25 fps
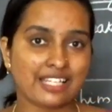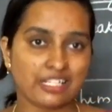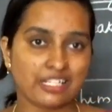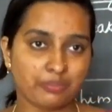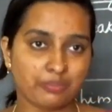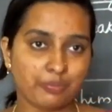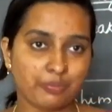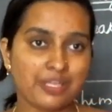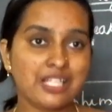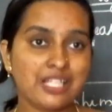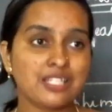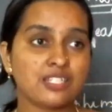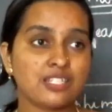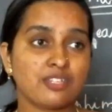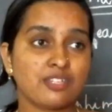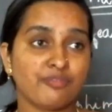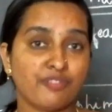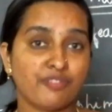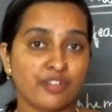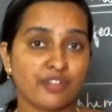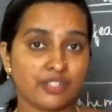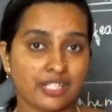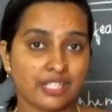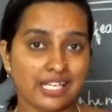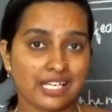That means the
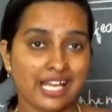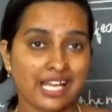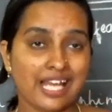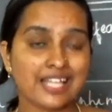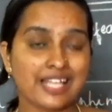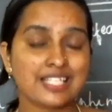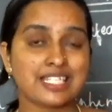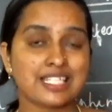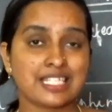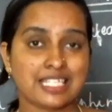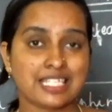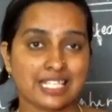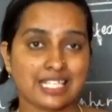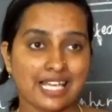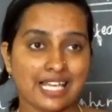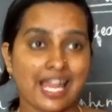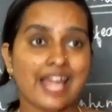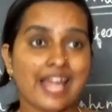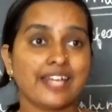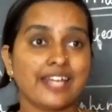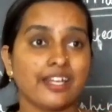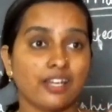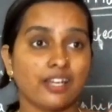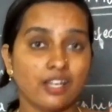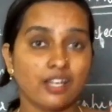fertilized
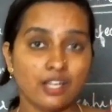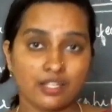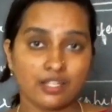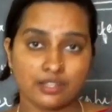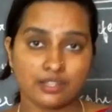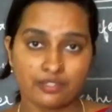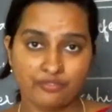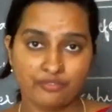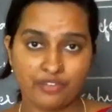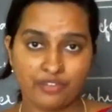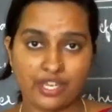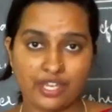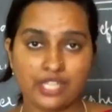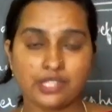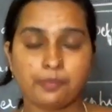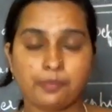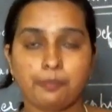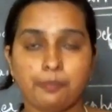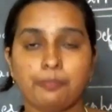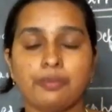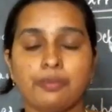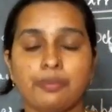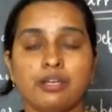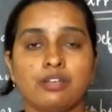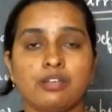land,
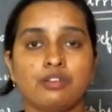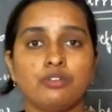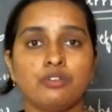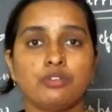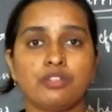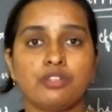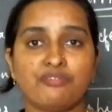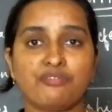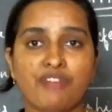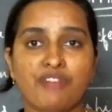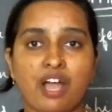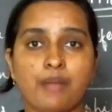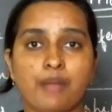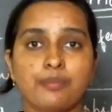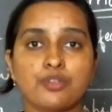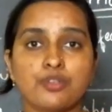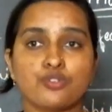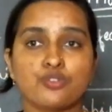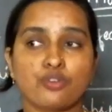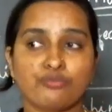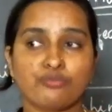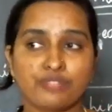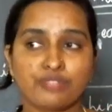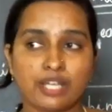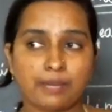where the farmers
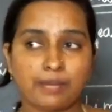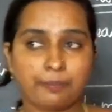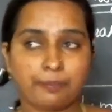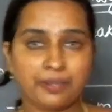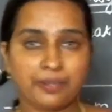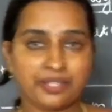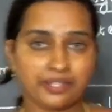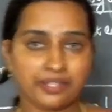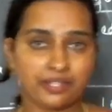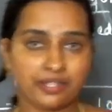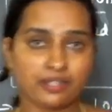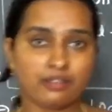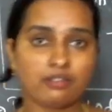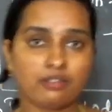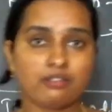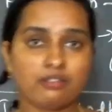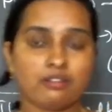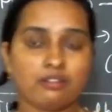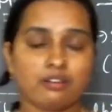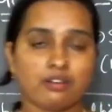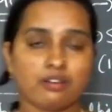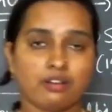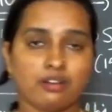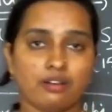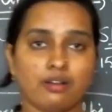of that
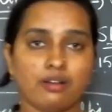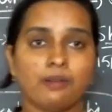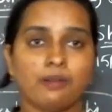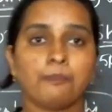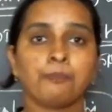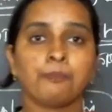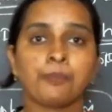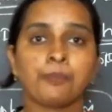particular